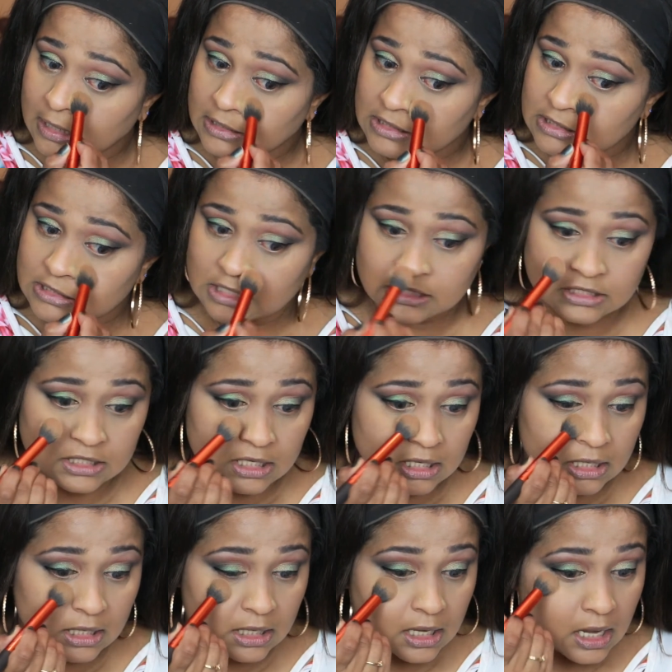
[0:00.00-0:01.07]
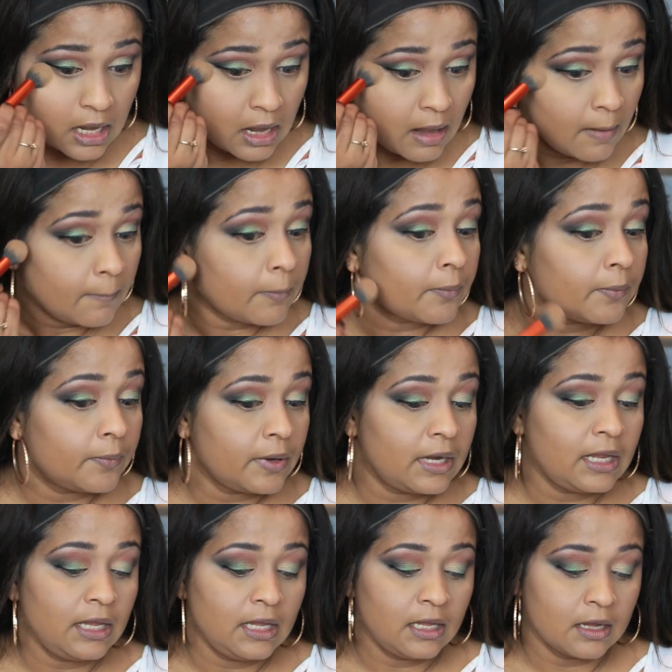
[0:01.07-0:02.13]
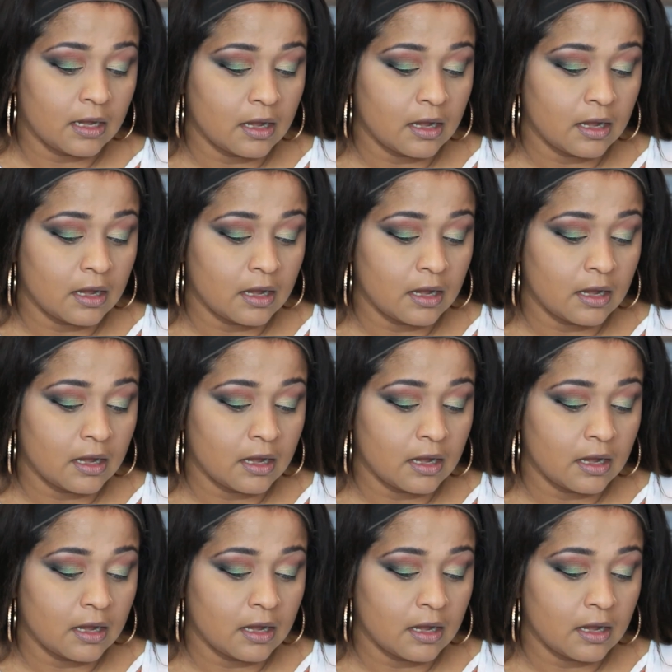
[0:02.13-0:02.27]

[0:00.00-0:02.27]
it's such a pretty